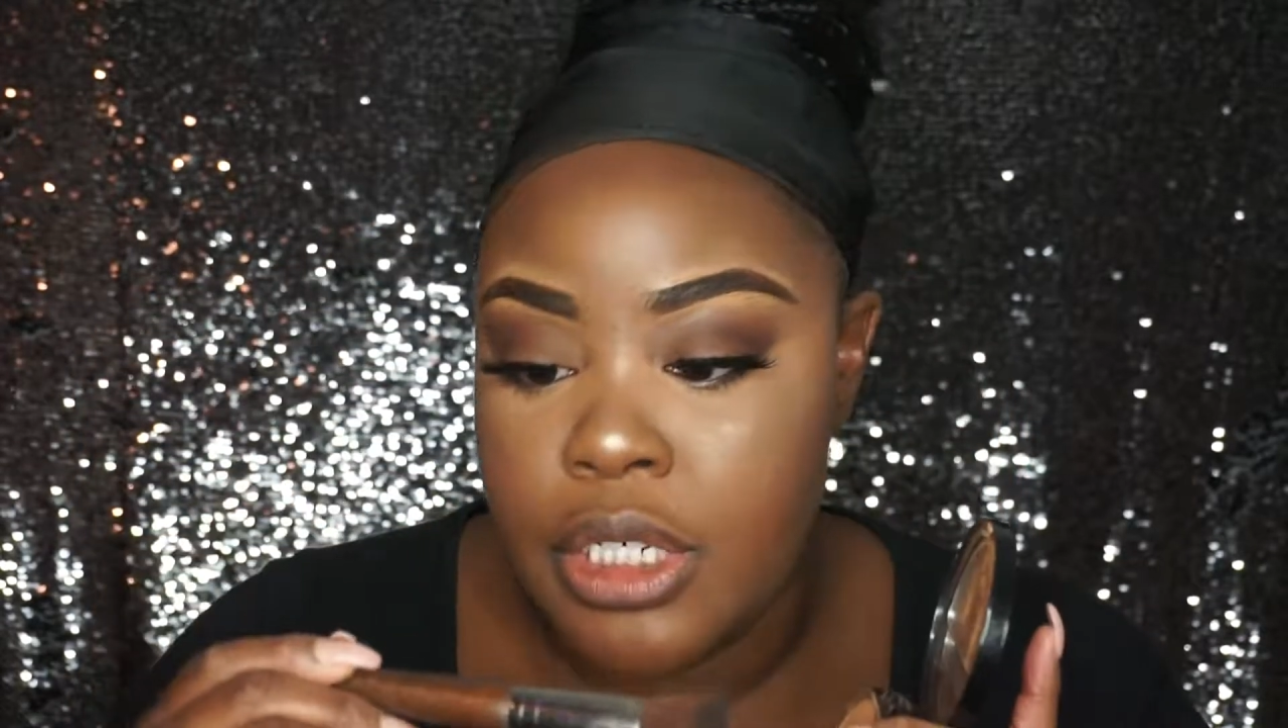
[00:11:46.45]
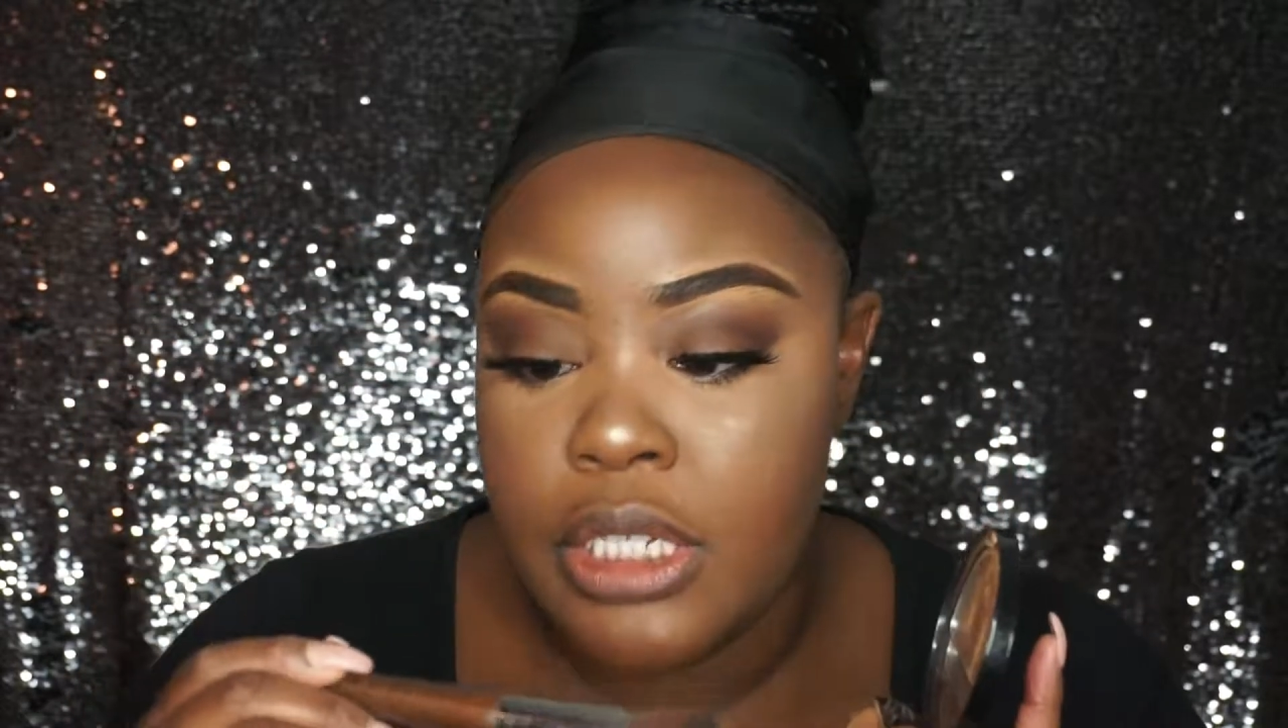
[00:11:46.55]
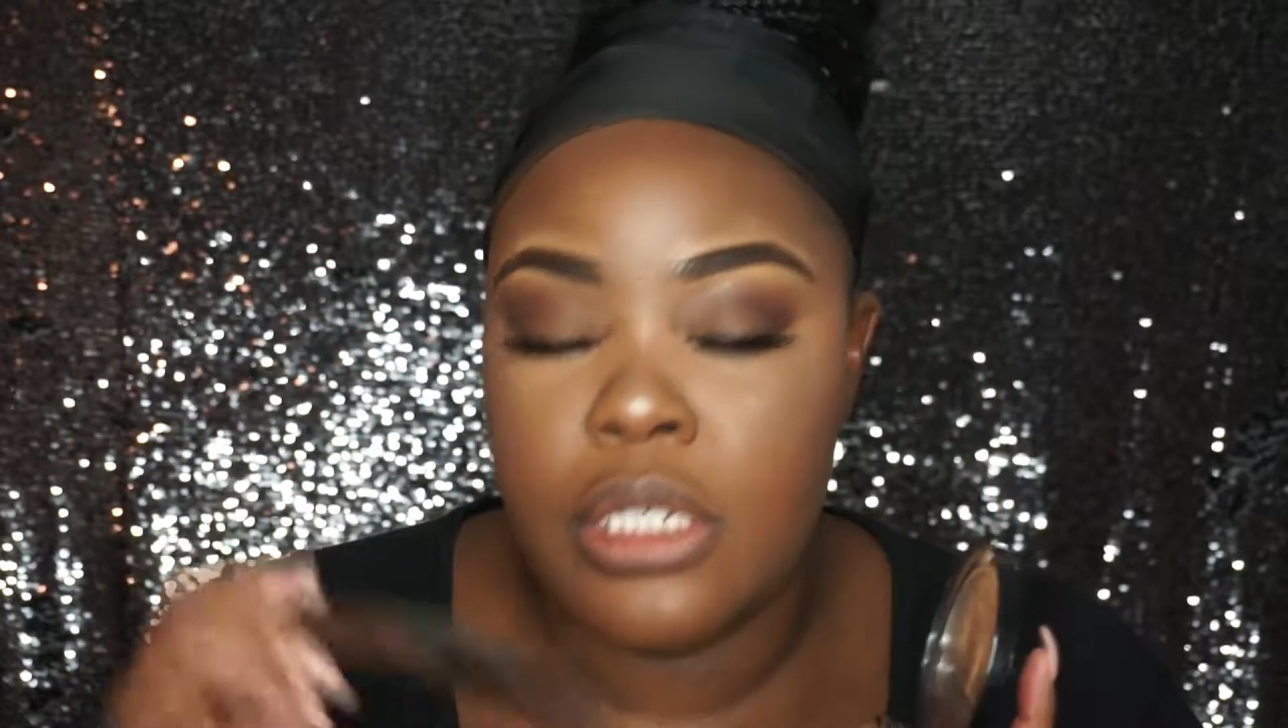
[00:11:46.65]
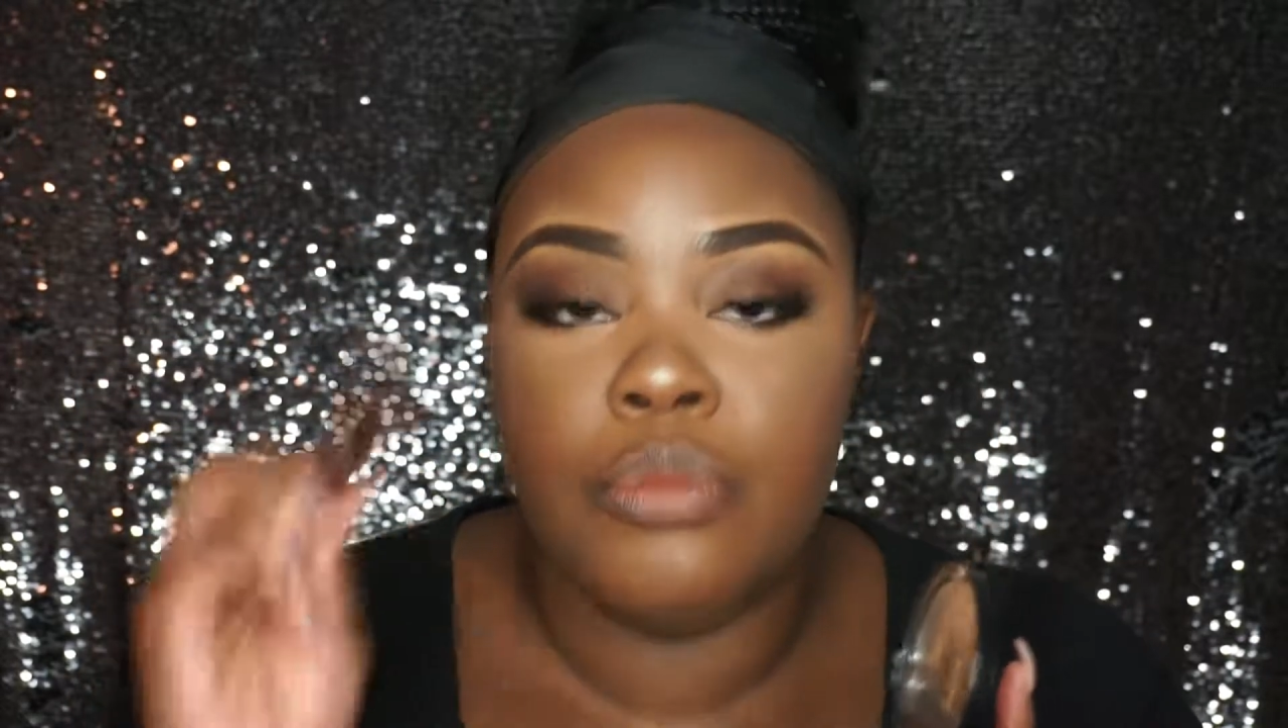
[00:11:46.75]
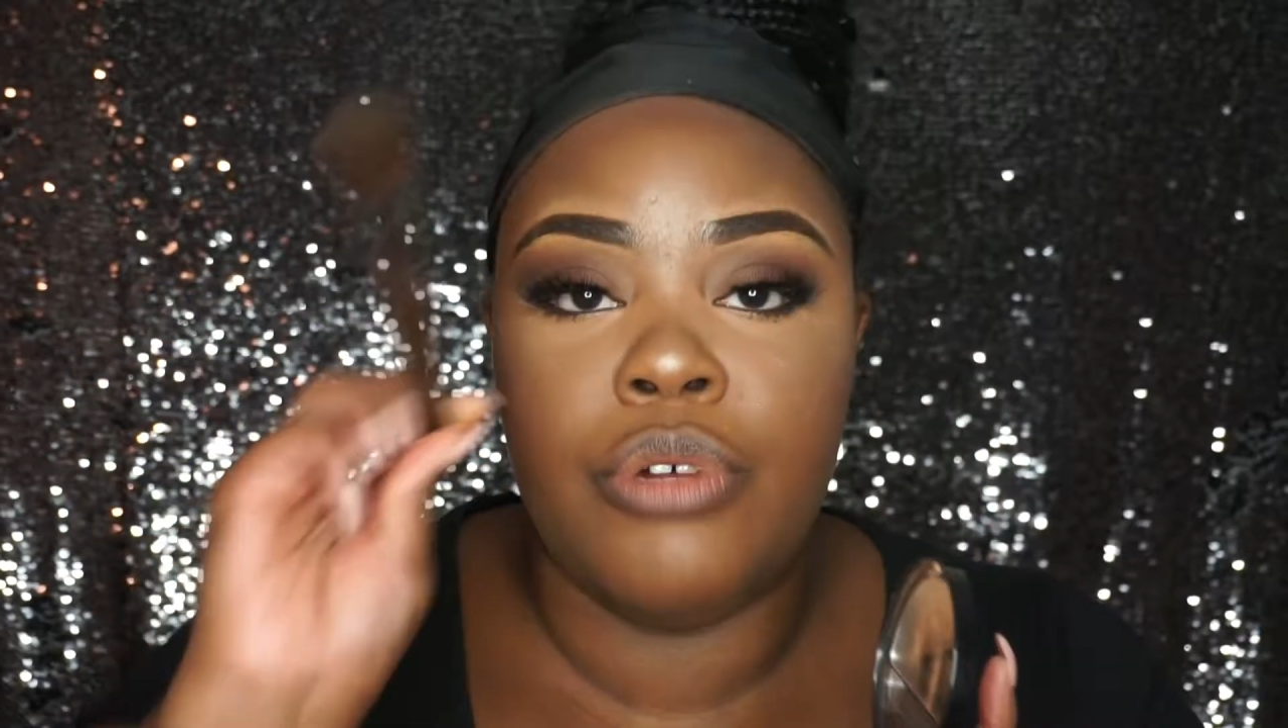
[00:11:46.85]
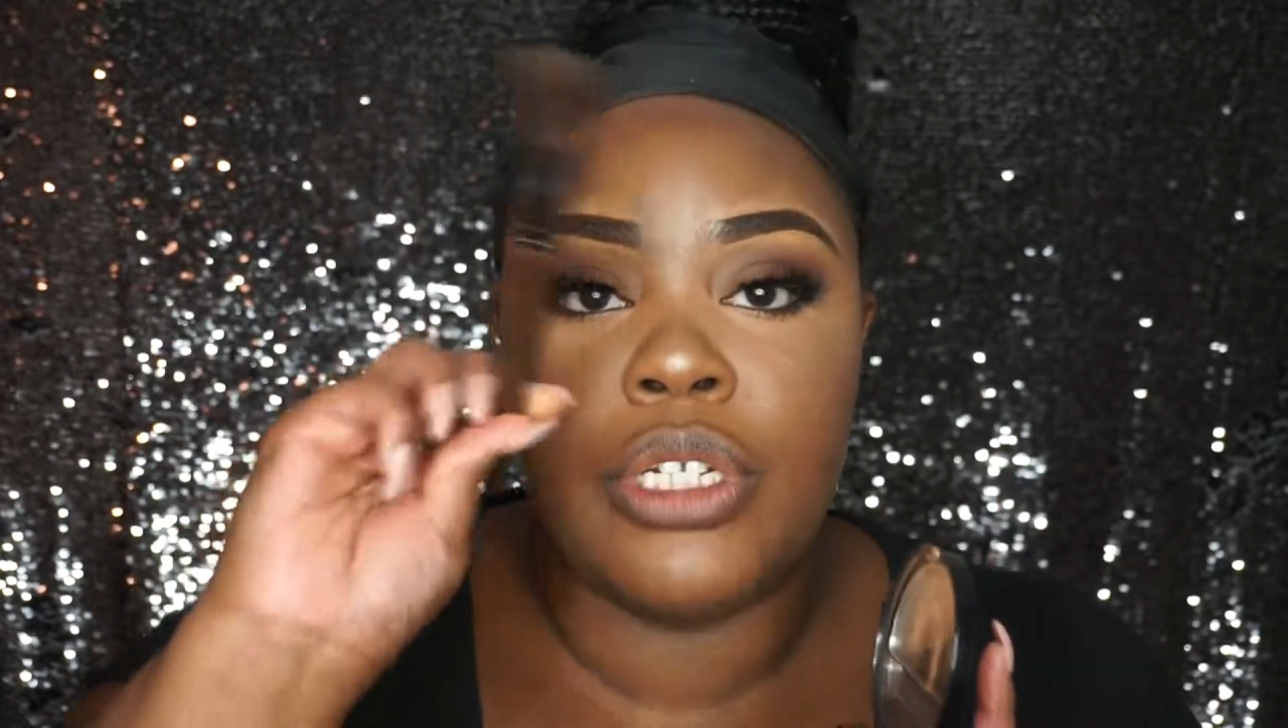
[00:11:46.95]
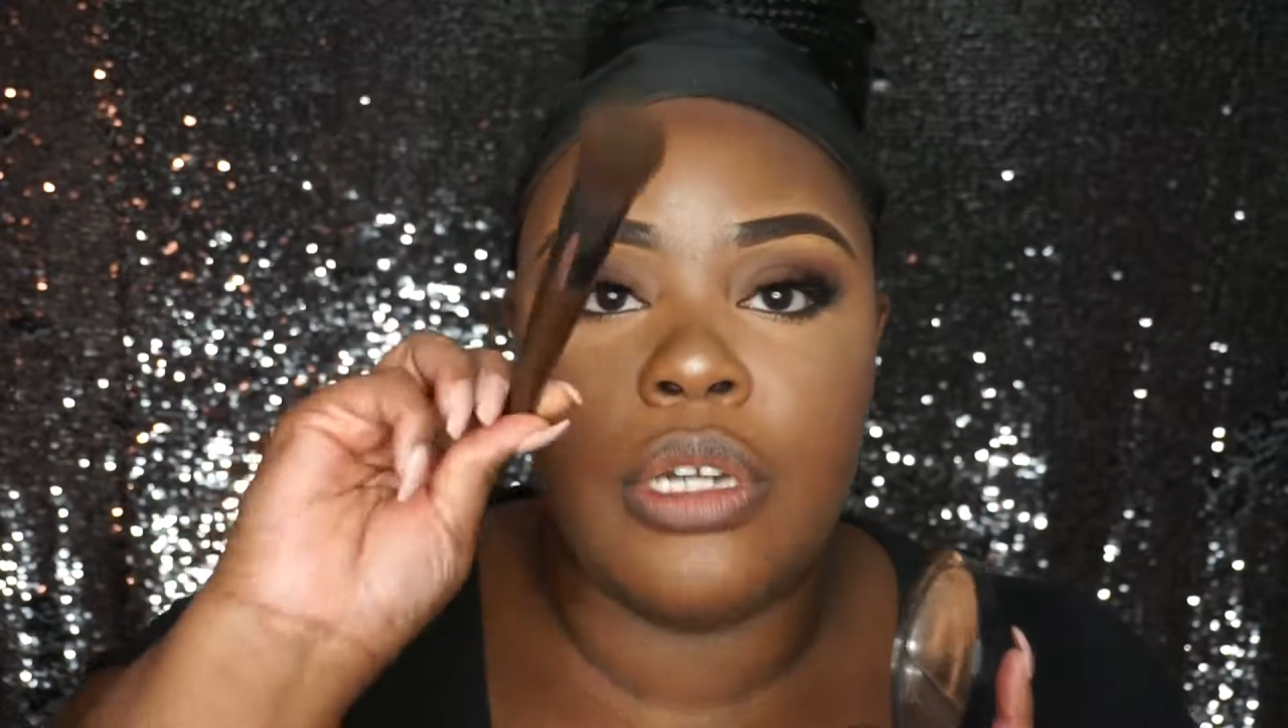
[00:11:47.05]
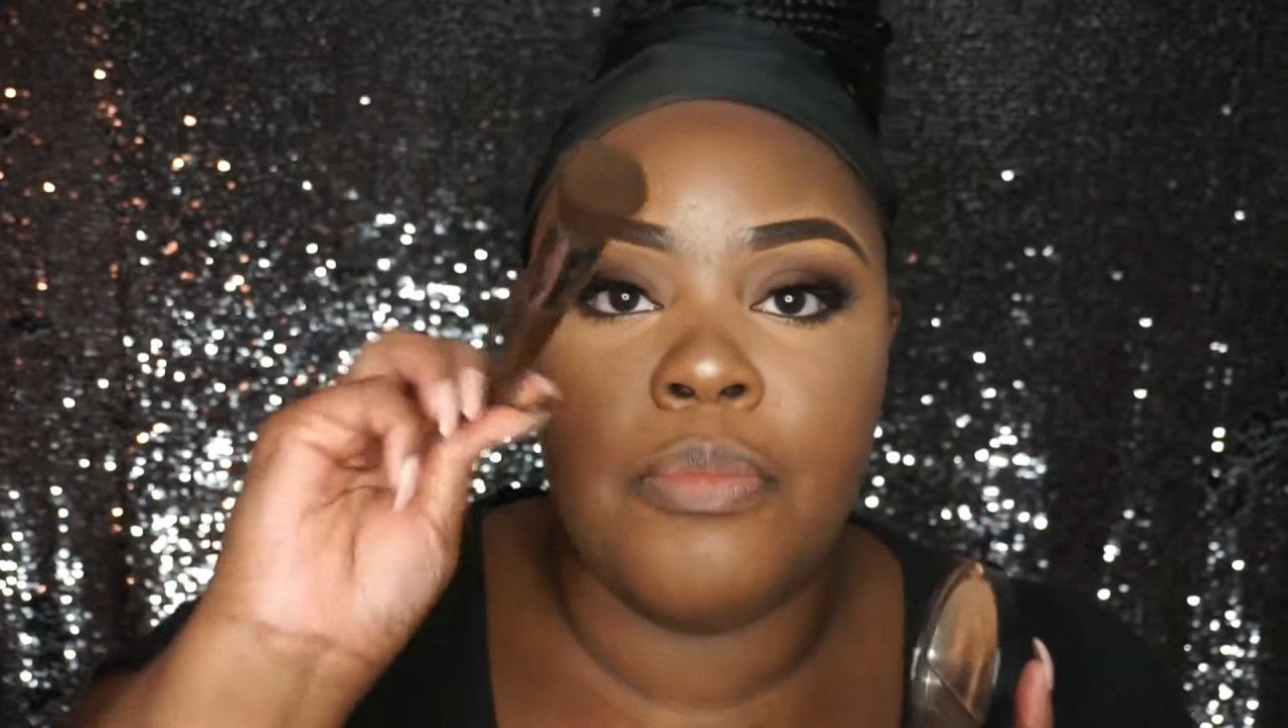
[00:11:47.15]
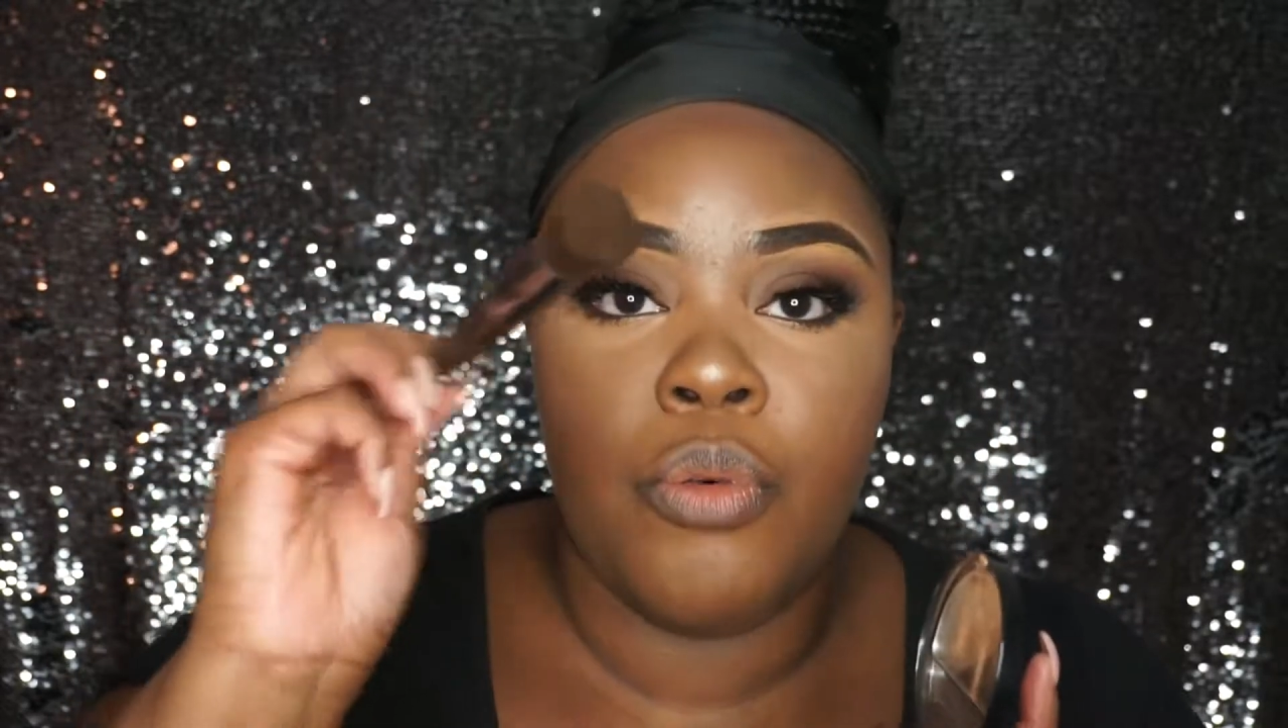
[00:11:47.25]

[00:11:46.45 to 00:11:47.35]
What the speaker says: This is brush number